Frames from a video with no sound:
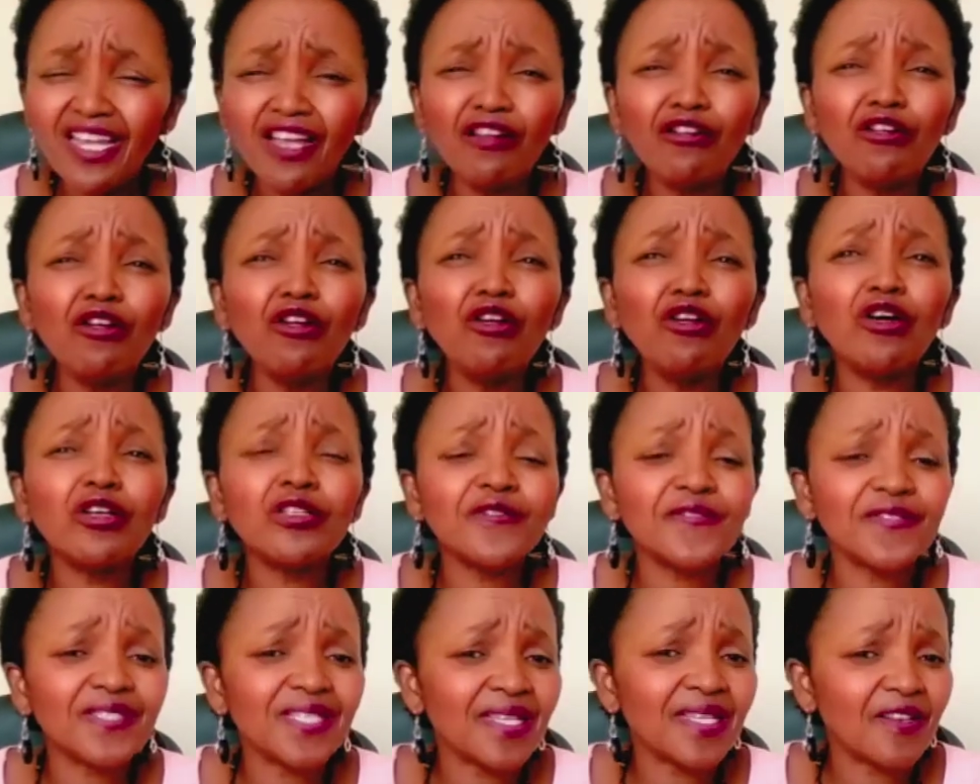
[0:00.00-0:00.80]
A lot
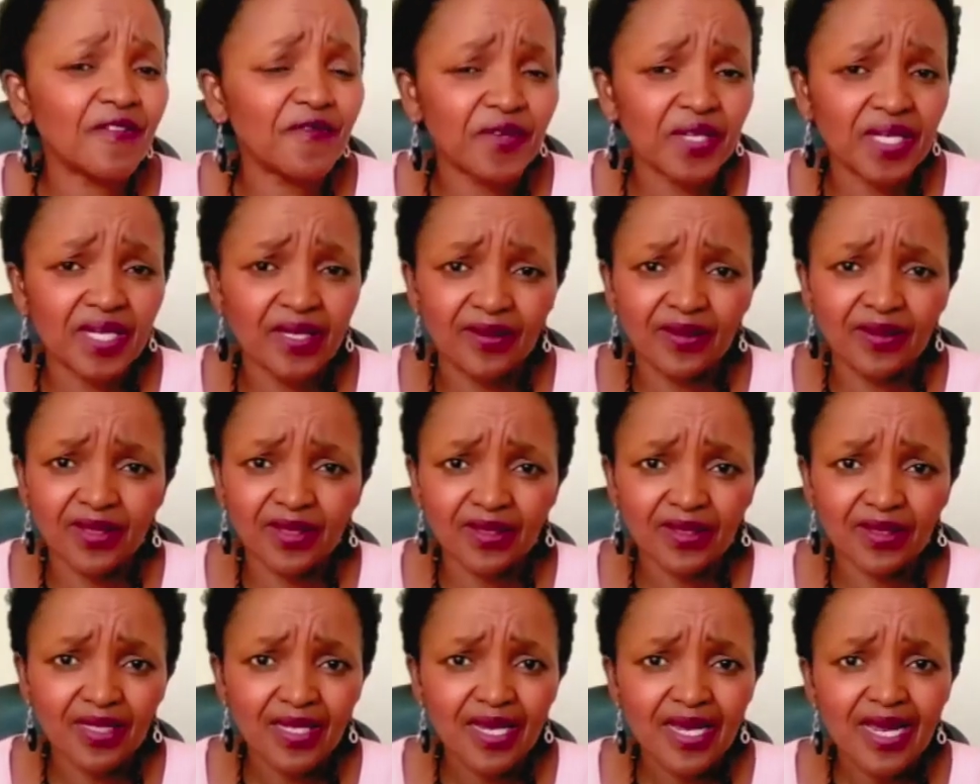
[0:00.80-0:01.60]
of South
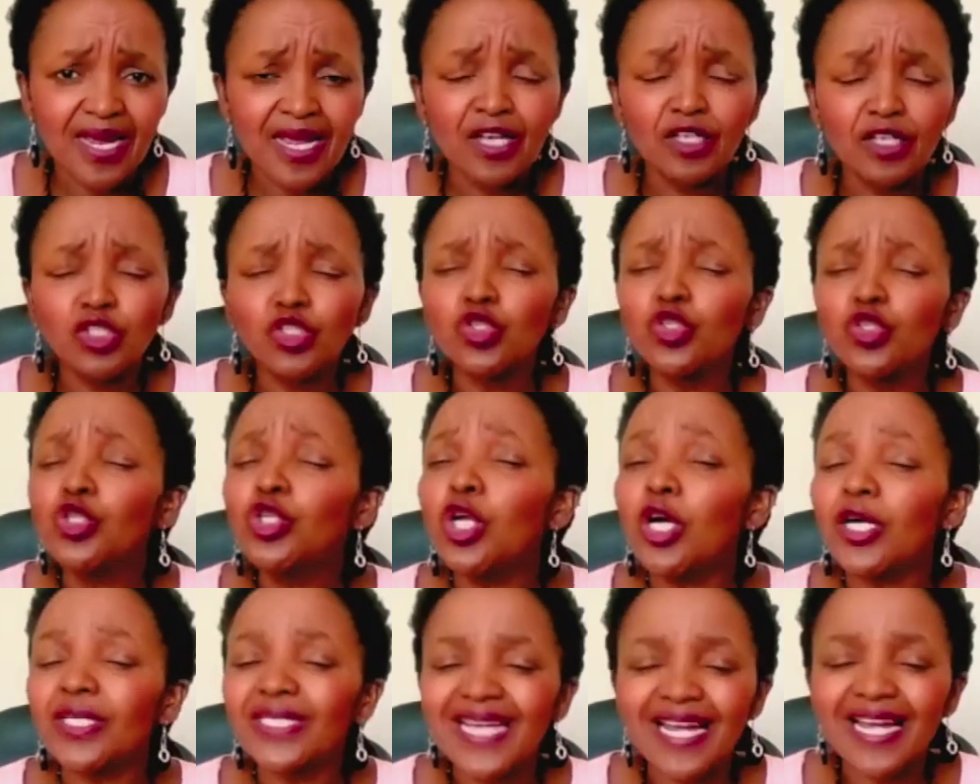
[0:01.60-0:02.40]
Africans do
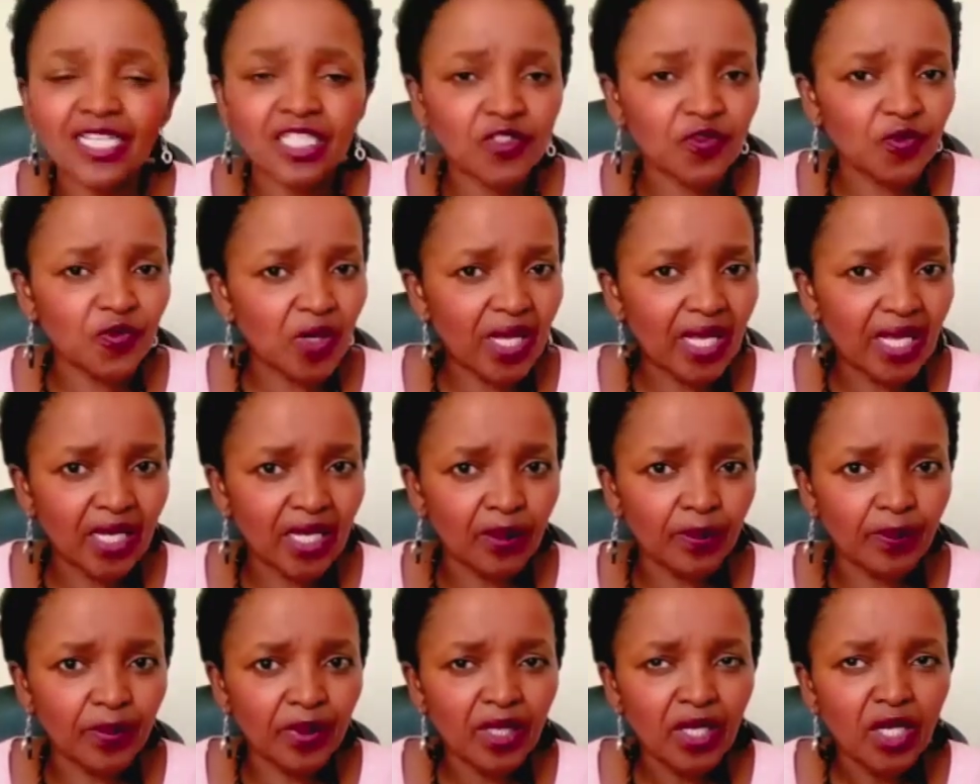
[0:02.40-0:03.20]
not ask for
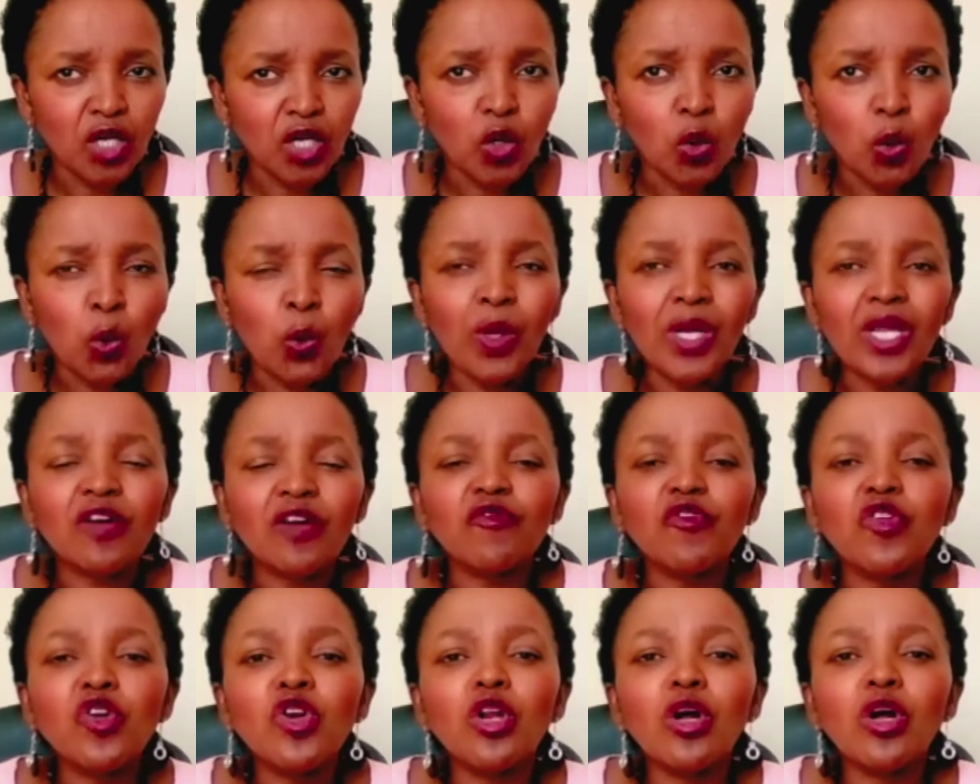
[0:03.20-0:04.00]
help. We
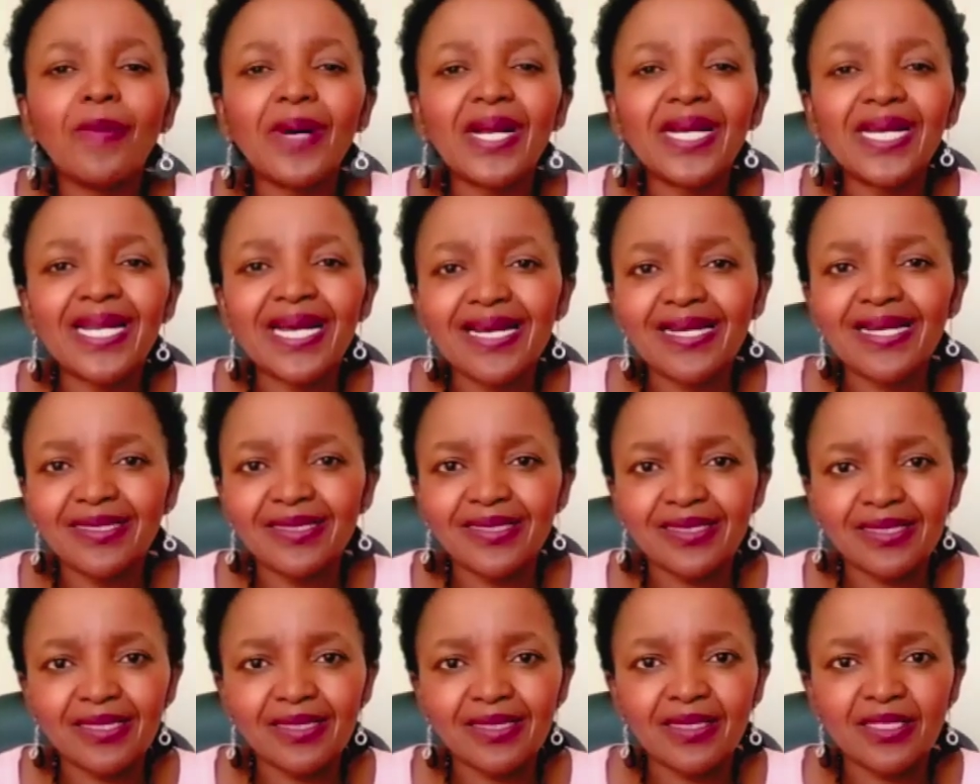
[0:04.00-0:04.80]
have
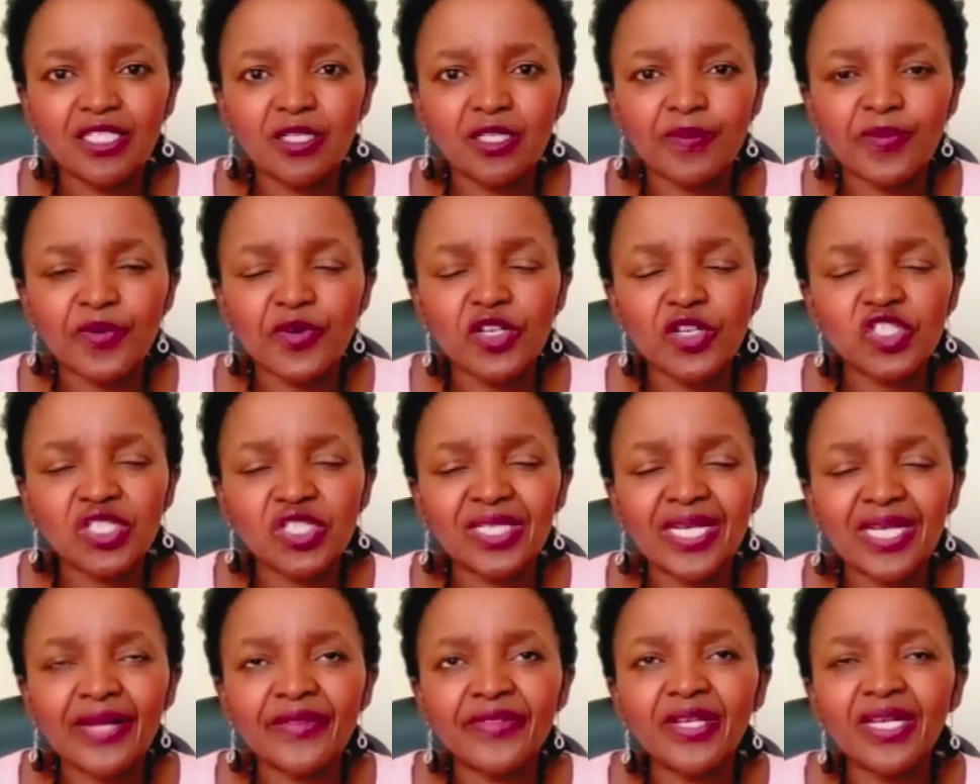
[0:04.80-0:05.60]
normalized the
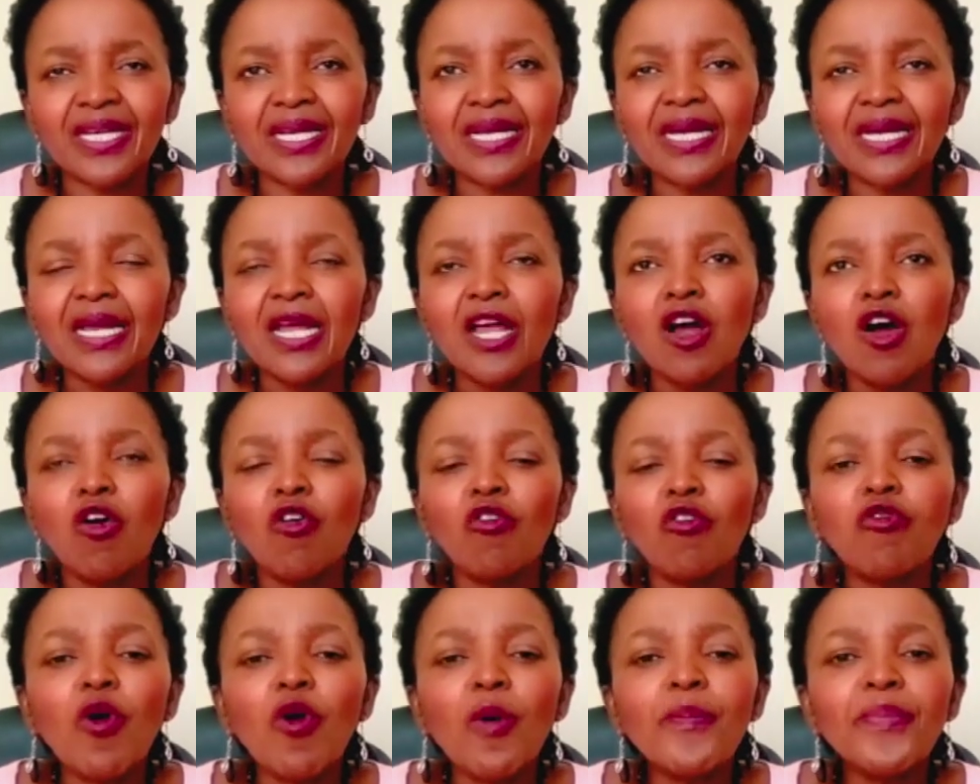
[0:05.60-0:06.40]
depression. I think
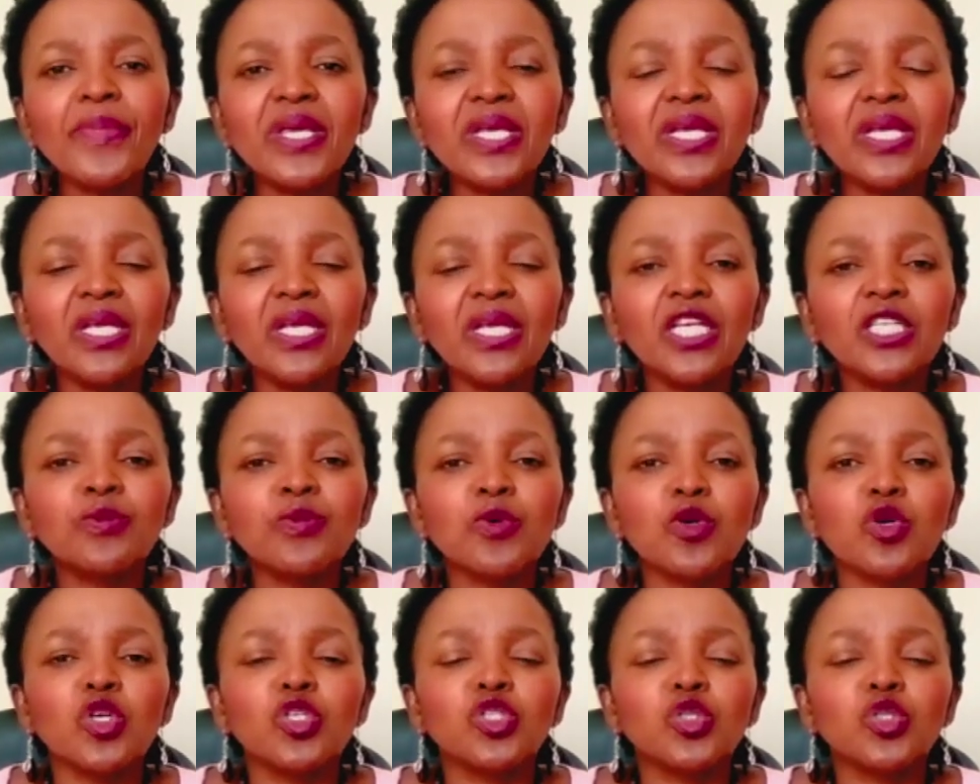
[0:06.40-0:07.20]
for me, it's
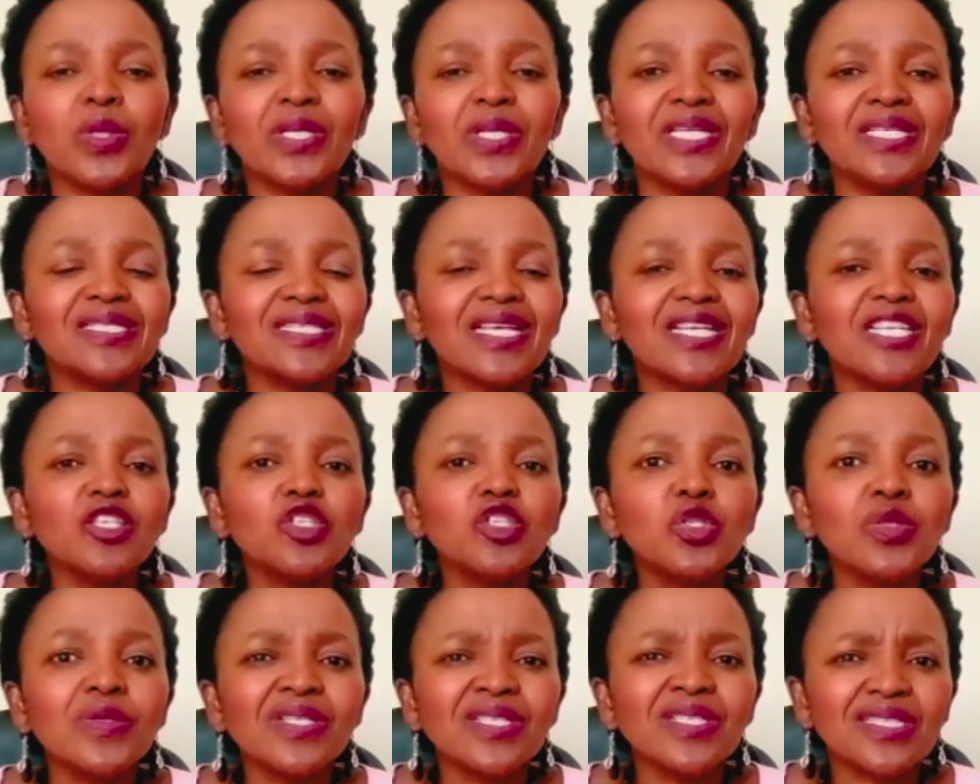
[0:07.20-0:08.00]
because when I
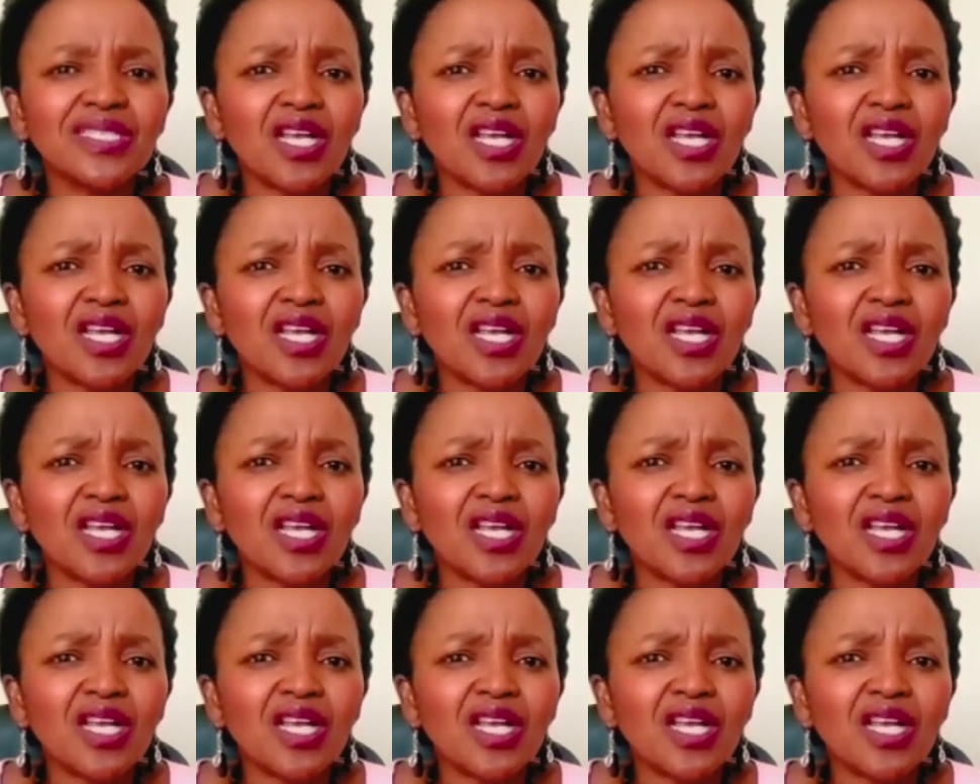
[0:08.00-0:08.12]
started doing